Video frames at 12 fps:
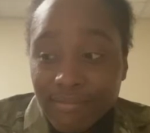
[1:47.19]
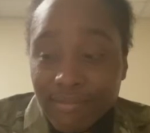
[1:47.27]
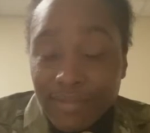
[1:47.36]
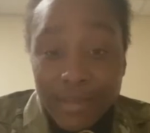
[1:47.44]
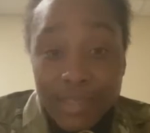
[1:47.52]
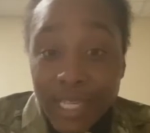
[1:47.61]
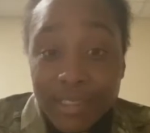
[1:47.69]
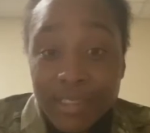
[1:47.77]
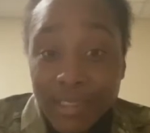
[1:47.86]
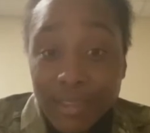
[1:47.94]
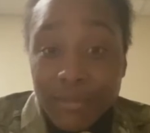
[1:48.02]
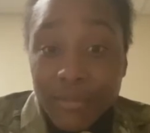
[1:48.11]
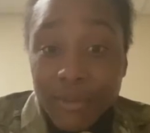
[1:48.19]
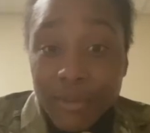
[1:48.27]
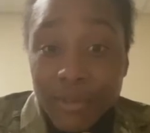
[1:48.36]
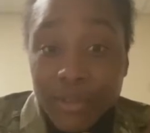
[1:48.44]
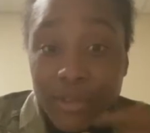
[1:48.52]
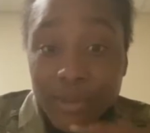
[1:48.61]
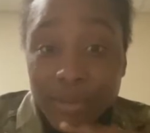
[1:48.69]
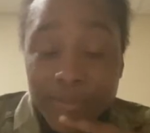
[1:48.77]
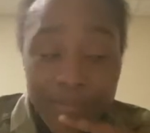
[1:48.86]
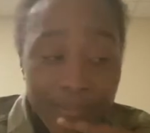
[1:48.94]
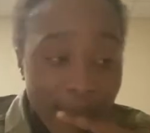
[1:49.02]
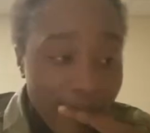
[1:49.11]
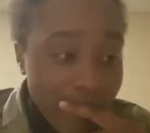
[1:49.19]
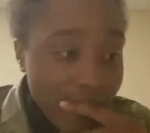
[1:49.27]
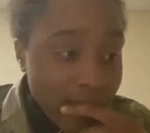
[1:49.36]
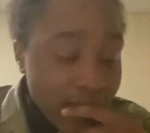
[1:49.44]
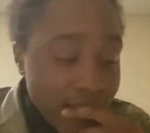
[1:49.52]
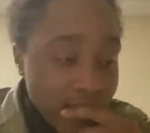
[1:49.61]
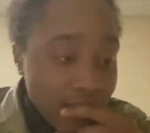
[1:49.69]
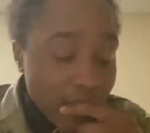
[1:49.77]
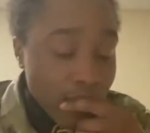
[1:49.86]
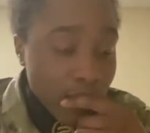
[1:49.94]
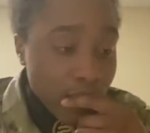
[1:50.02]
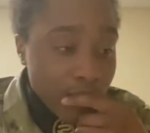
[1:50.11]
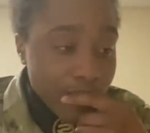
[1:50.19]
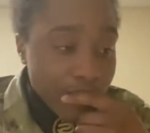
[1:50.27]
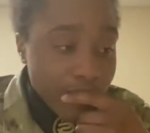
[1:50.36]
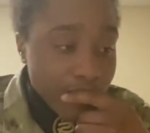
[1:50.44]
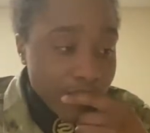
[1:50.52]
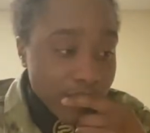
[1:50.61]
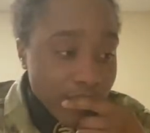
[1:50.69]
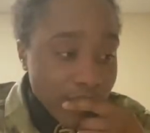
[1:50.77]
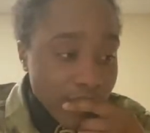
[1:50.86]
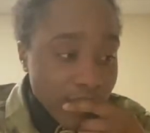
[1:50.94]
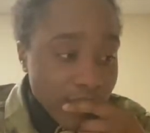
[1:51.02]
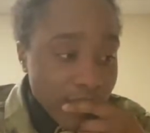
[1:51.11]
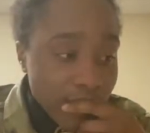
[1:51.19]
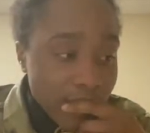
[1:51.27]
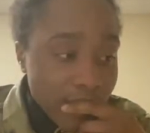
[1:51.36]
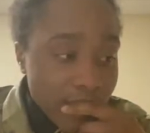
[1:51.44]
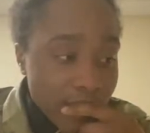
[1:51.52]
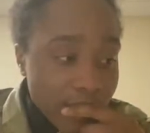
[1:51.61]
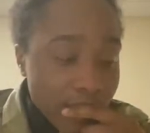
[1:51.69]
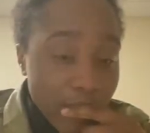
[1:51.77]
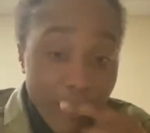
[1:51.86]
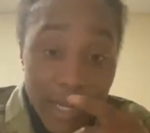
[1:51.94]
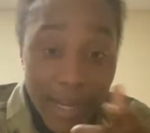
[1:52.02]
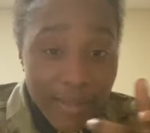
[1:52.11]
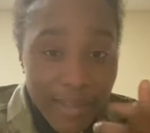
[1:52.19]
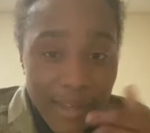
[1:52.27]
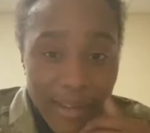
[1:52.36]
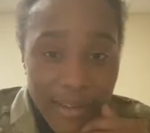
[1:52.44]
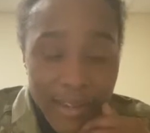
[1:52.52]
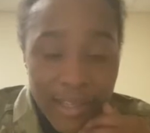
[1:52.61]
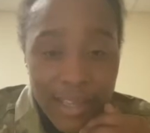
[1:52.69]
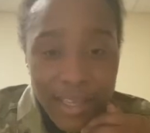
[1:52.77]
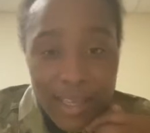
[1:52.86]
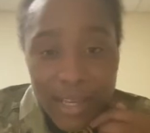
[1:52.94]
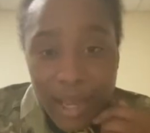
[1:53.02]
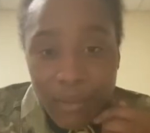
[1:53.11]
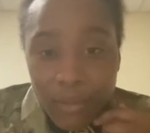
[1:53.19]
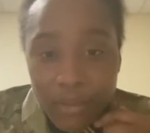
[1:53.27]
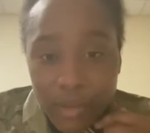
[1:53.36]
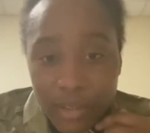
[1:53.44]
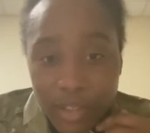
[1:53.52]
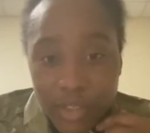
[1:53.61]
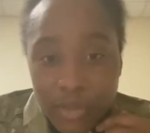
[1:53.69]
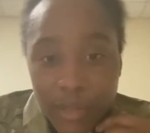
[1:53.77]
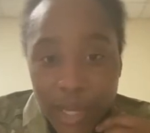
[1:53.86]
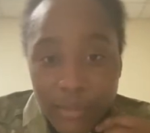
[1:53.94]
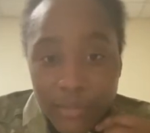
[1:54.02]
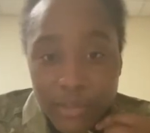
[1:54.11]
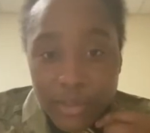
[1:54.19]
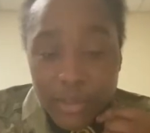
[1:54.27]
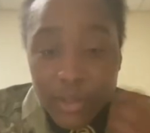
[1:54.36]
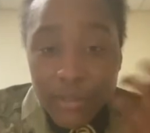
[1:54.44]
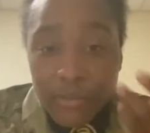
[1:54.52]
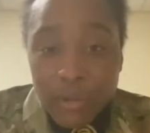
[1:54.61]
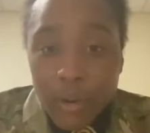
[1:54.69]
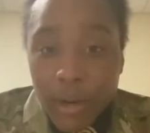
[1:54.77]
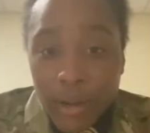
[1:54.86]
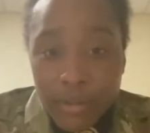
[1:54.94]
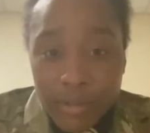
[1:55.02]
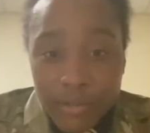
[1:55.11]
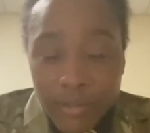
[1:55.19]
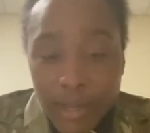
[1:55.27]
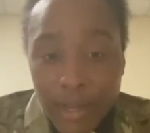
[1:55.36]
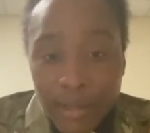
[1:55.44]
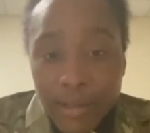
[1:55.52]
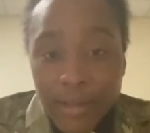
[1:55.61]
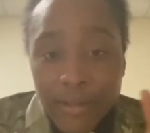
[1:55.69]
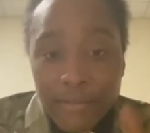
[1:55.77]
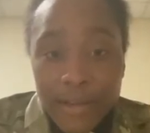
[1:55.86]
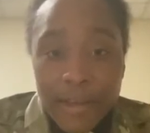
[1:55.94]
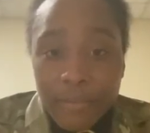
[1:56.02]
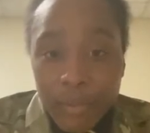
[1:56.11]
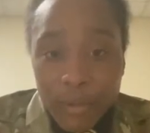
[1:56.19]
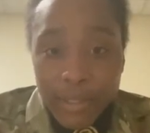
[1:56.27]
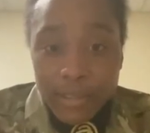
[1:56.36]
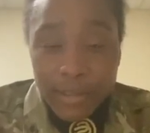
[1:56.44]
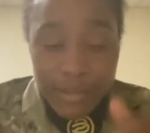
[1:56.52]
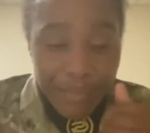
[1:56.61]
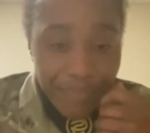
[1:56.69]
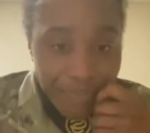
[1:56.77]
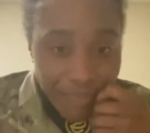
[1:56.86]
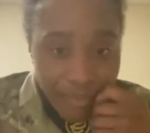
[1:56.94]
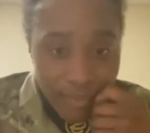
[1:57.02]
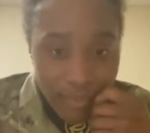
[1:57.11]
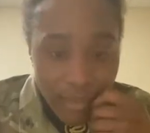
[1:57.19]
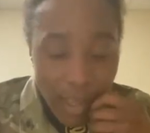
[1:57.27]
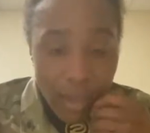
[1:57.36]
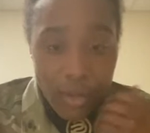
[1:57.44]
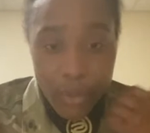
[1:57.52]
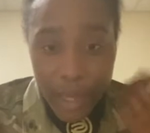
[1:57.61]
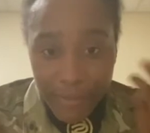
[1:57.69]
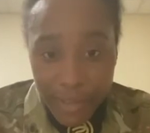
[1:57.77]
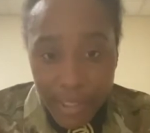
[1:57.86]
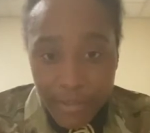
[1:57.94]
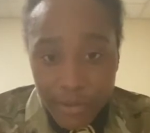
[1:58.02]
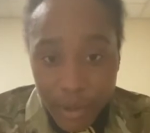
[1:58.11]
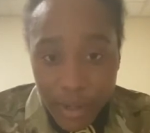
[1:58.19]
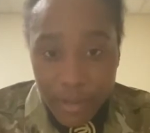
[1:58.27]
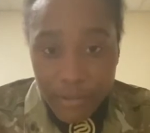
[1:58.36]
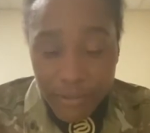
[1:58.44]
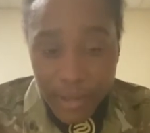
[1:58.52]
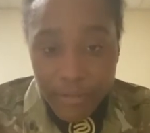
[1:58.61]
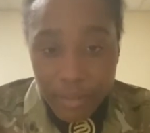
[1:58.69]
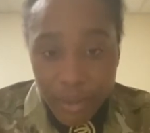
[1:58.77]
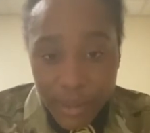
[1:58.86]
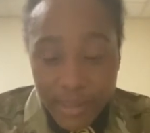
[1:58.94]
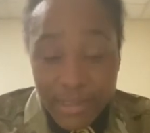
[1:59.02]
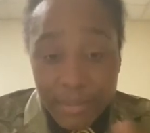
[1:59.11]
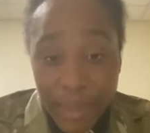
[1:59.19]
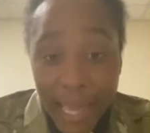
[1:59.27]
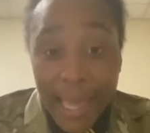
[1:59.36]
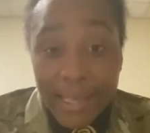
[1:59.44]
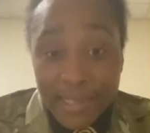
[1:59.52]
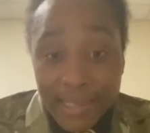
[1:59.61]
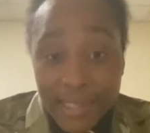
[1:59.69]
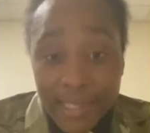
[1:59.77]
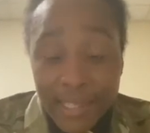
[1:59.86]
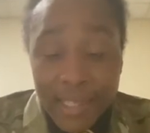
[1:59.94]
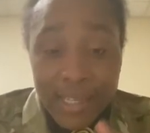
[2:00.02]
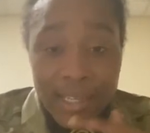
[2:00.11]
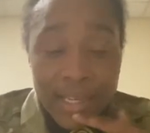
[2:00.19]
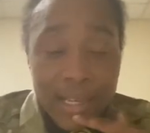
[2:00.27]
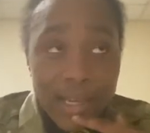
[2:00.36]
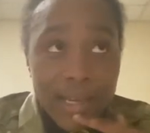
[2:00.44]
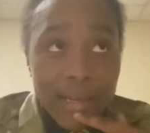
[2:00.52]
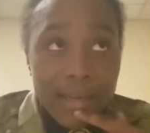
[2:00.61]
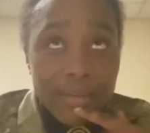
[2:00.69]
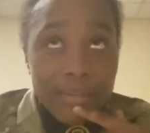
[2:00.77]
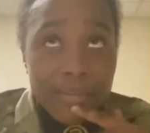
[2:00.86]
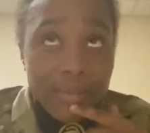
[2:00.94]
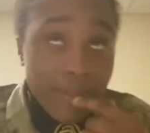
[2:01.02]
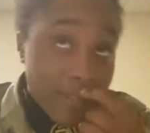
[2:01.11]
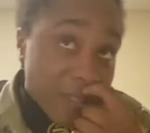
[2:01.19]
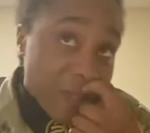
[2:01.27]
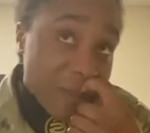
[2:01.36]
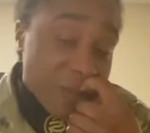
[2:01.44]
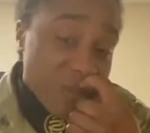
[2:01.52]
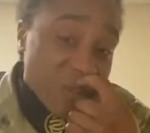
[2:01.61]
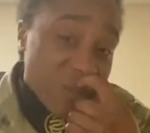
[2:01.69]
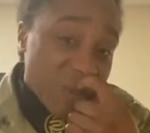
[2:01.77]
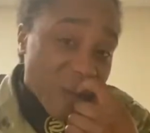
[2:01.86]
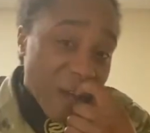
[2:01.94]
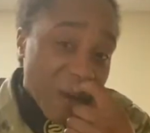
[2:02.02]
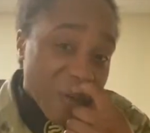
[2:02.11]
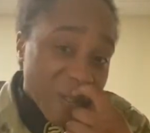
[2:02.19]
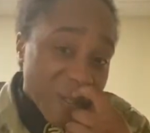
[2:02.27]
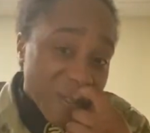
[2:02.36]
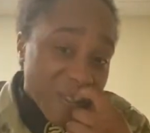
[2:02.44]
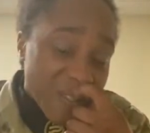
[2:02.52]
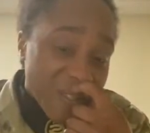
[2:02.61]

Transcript: was actually looking forward to it. So we went out there, and how it works, you get 4 hours to find 5 points. You have to get 4 out of the 5 points to pass. So you do 2 hours